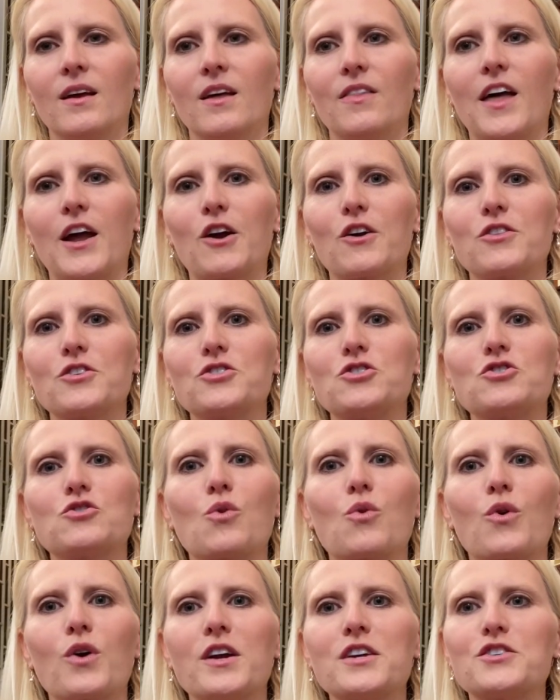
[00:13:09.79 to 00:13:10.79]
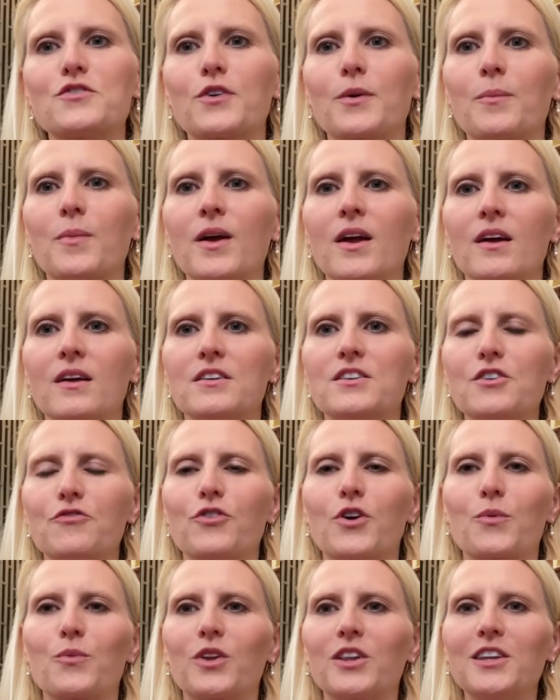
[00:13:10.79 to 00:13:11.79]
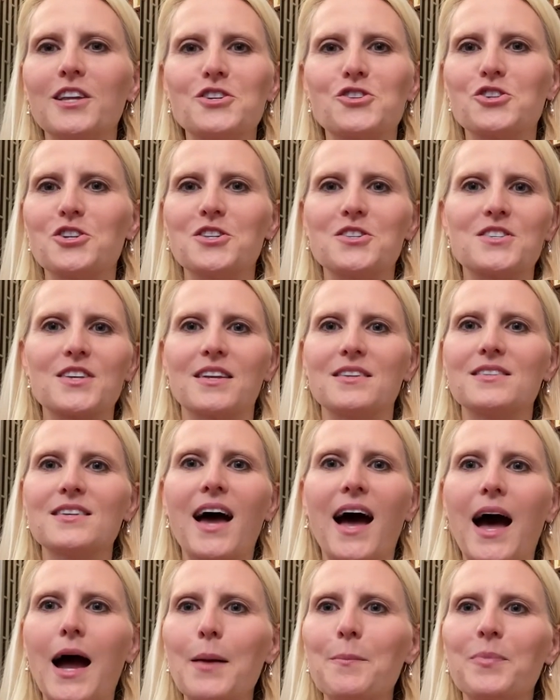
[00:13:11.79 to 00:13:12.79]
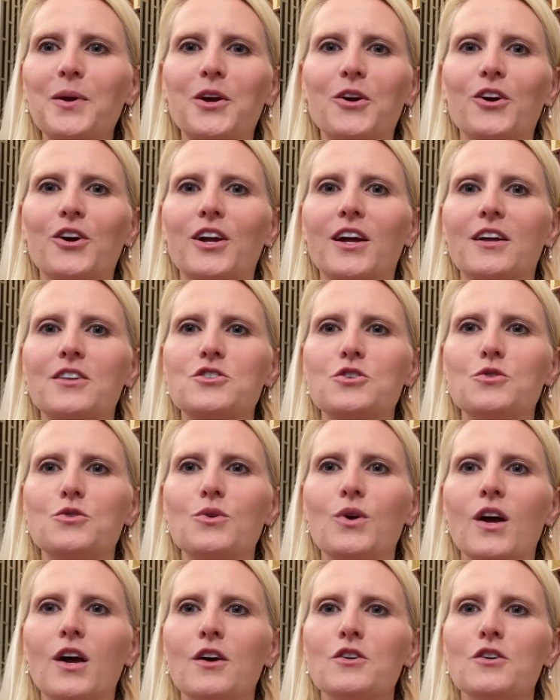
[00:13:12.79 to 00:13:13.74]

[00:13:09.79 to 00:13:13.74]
They are the stories from different religions and time periods who